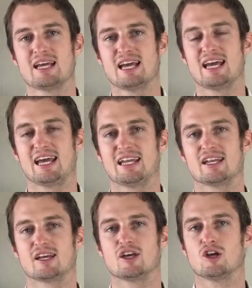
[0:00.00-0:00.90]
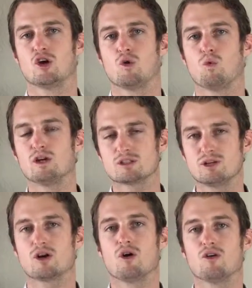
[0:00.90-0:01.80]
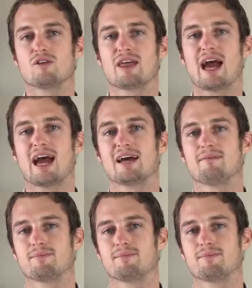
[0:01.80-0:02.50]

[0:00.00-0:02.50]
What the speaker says: and once we go over that,